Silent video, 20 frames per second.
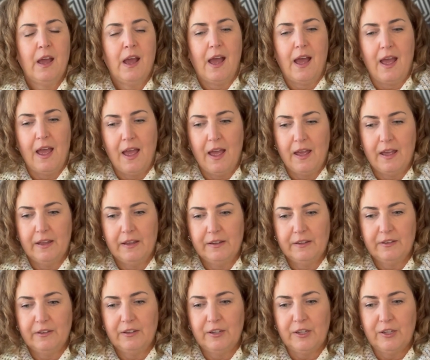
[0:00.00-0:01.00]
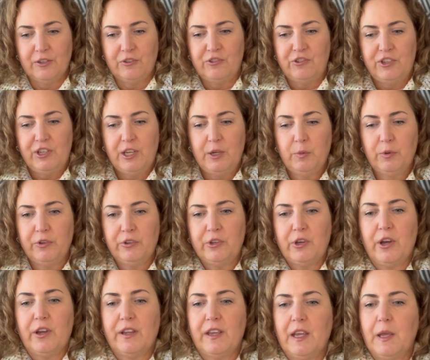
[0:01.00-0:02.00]
And she was
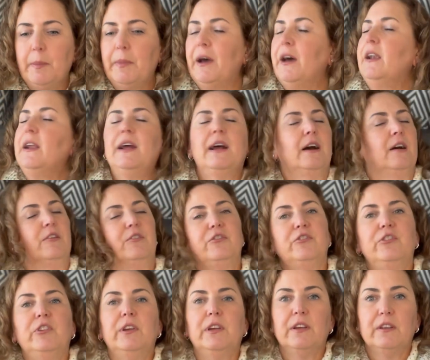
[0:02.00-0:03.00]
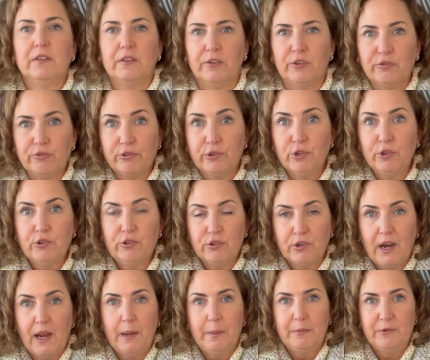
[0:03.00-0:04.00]
talking about how she is a true
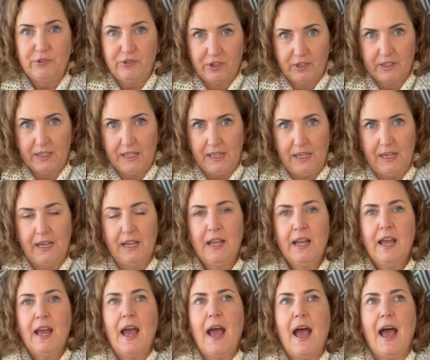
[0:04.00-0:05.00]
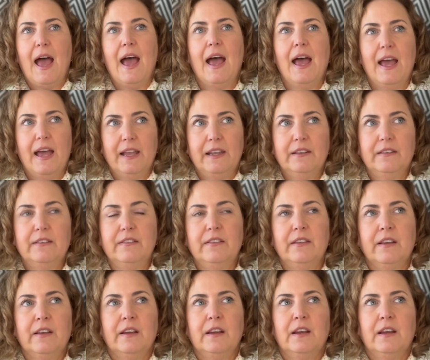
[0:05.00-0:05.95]
crime junkie and